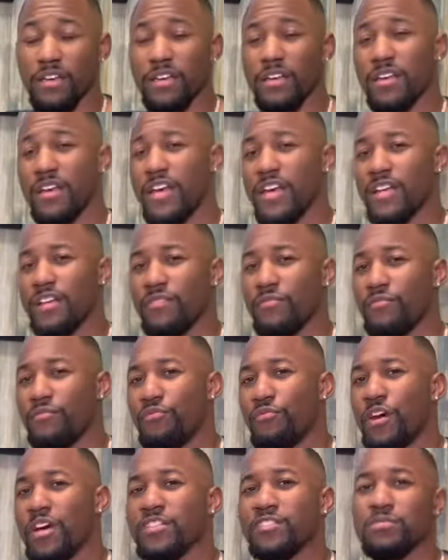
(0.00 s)
and
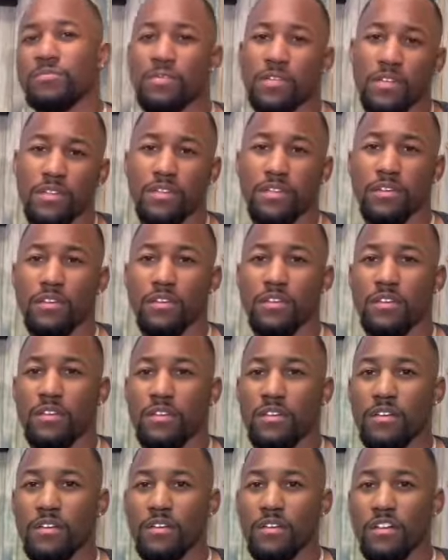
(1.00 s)
investment
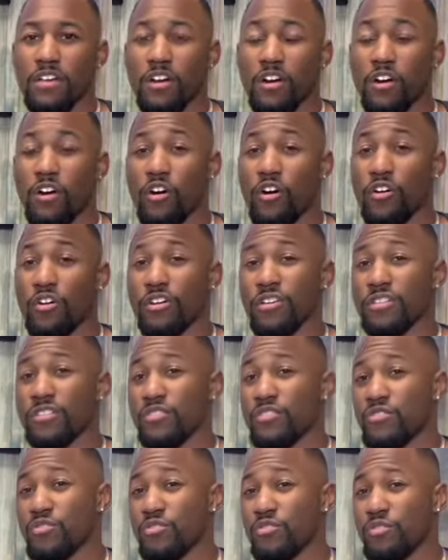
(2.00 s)

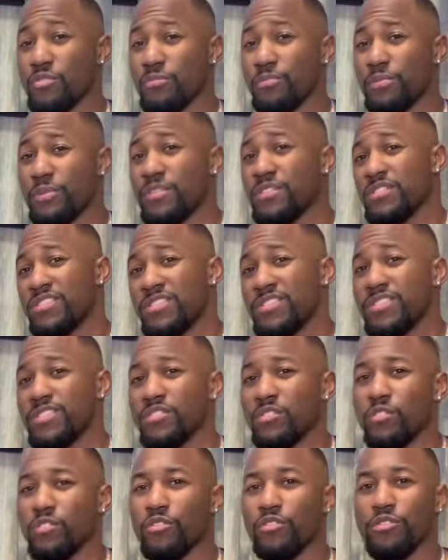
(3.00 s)
onto your business
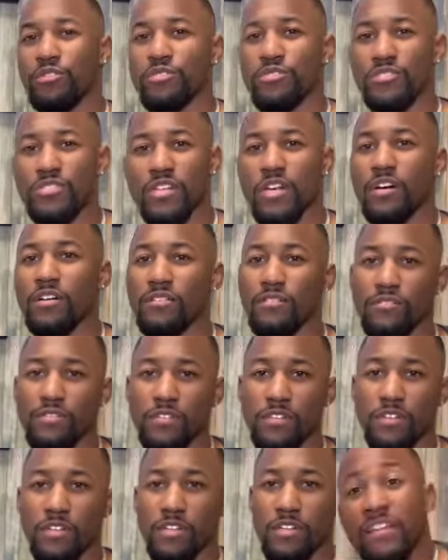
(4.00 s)
or yourself.
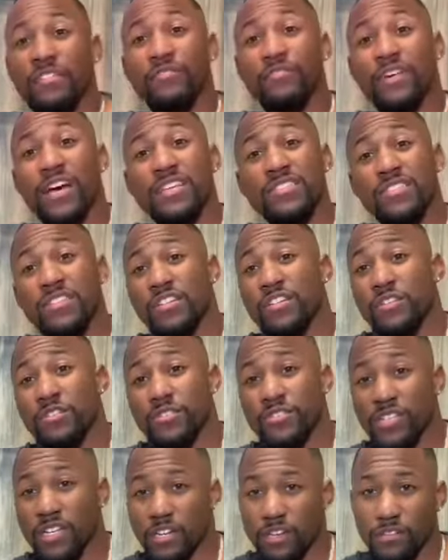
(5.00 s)
Invest in
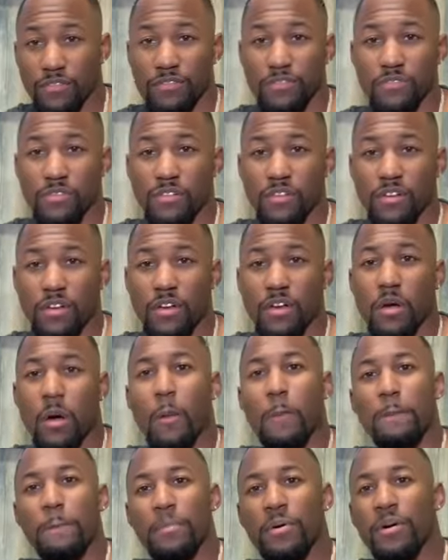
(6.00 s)
yourself.
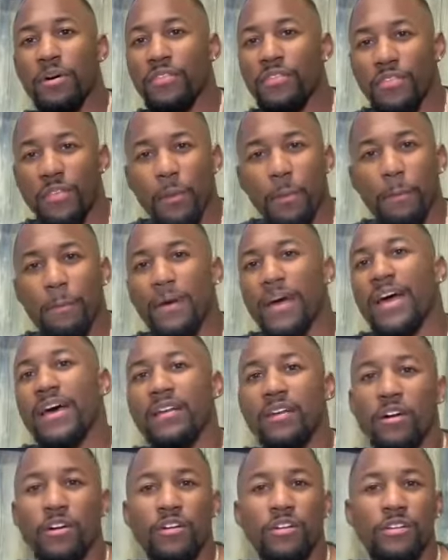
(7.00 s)
Put the bet
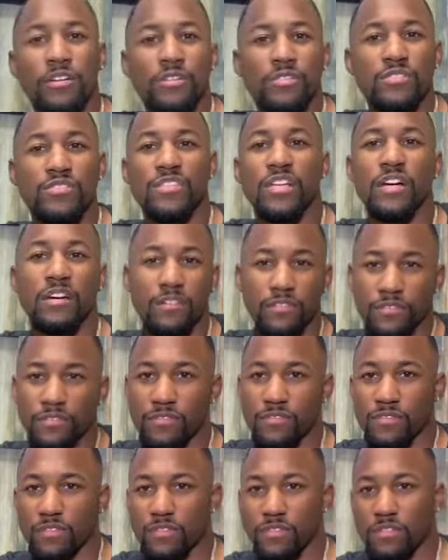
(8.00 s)
on yourself,
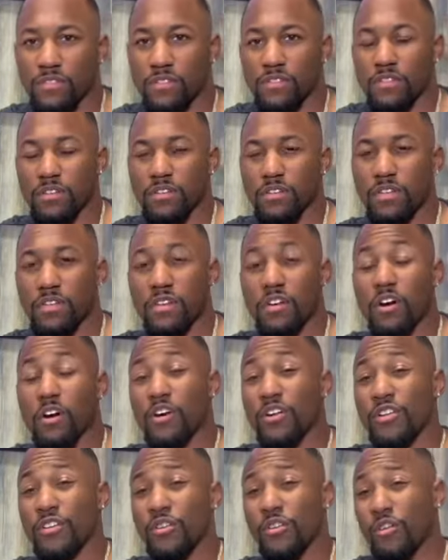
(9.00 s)

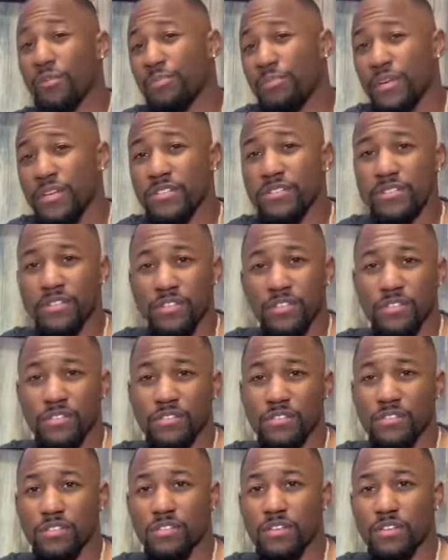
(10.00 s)
on your business,
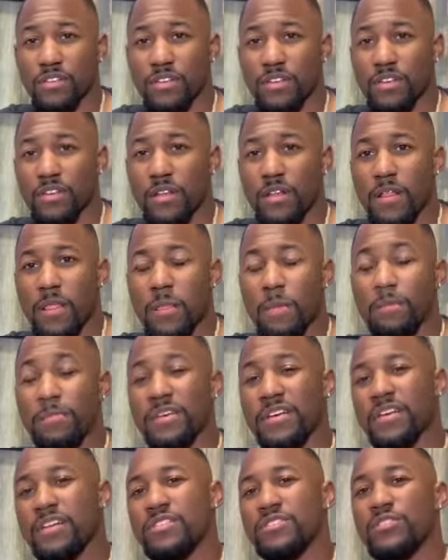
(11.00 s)

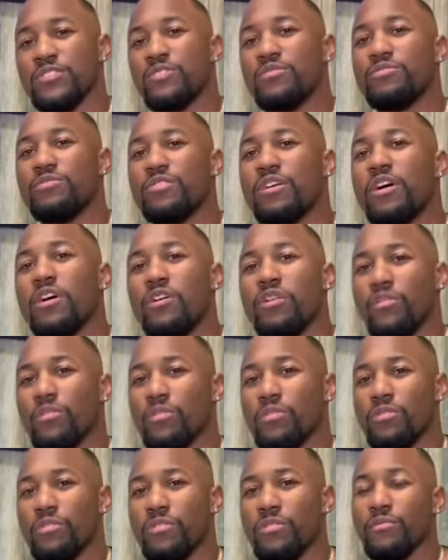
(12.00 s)
because you know
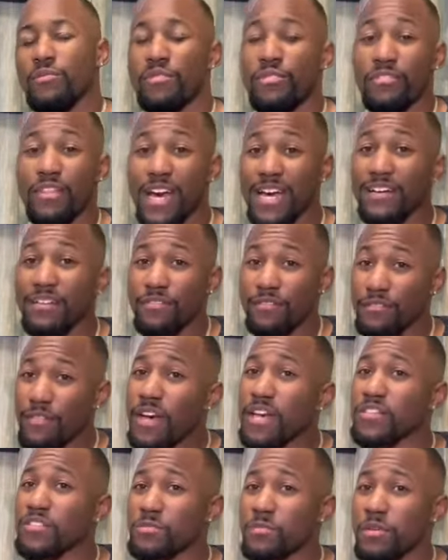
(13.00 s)
with that
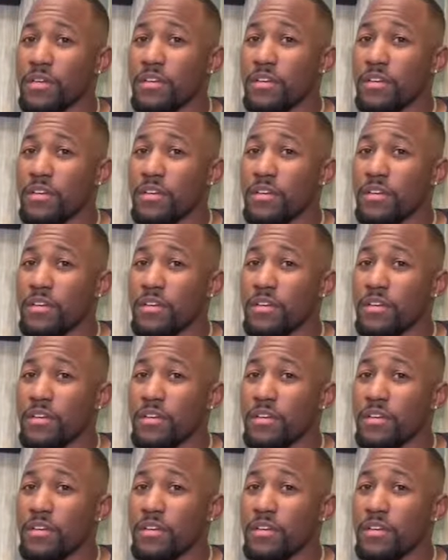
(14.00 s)
investment,